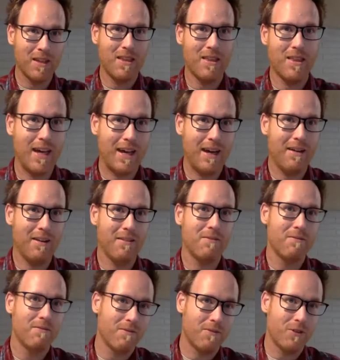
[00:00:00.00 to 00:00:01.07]
that,
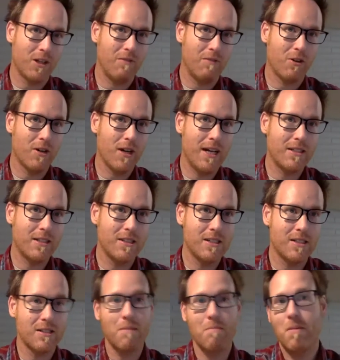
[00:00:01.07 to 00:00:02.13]
forgive the crassness,
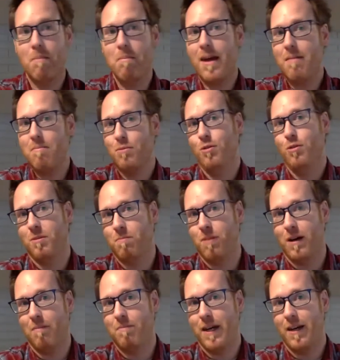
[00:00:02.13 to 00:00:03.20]
my man boobs had
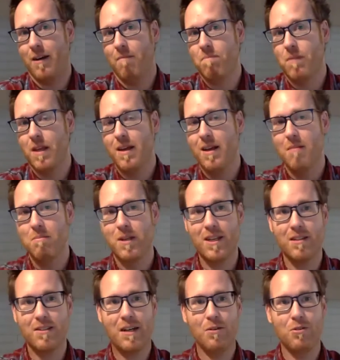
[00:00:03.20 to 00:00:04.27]
popped out
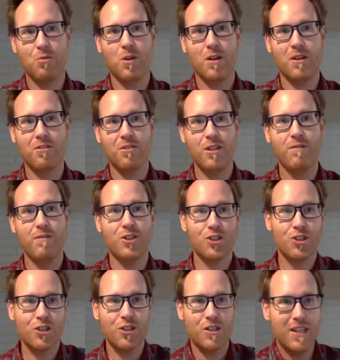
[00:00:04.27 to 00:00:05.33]
because I was wearing a sleeveless
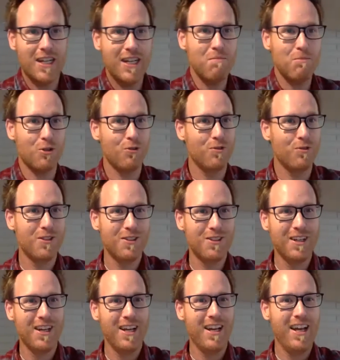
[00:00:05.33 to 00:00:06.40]
shirt that had moved.
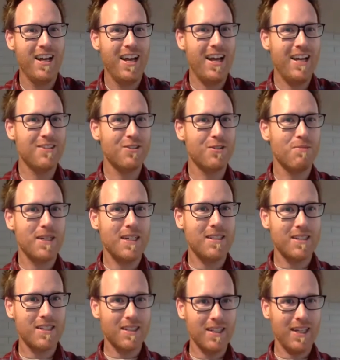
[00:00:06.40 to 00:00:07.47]
And so
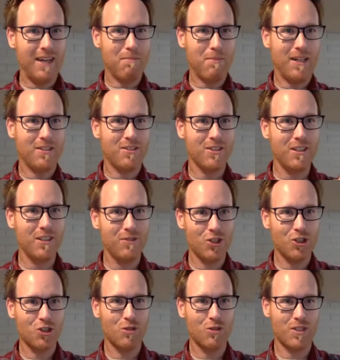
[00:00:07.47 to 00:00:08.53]
basically, my sleeveless
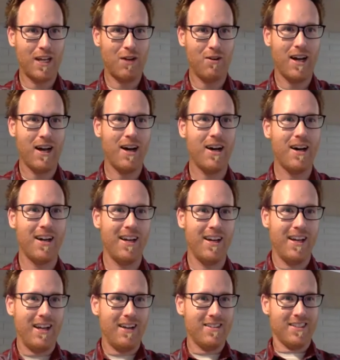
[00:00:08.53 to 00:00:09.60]
shirt was now an eye,
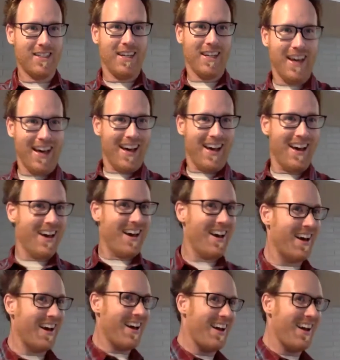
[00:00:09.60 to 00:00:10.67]
and I was like,
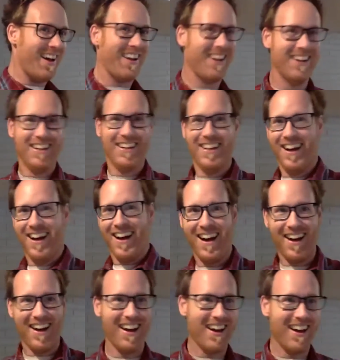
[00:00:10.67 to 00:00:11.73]
hey,
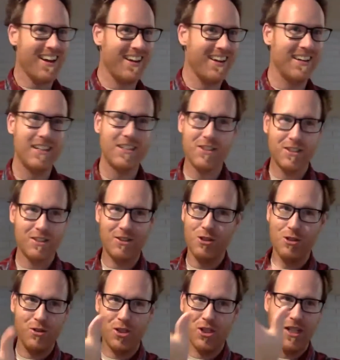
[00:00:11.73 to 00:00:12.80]
hey, just
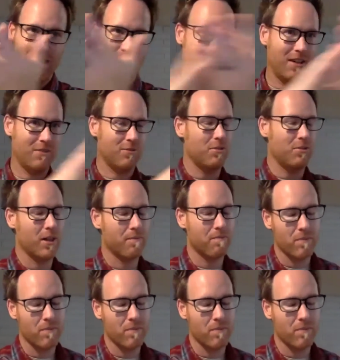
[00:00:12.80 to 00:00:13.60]
dude chest everywhere.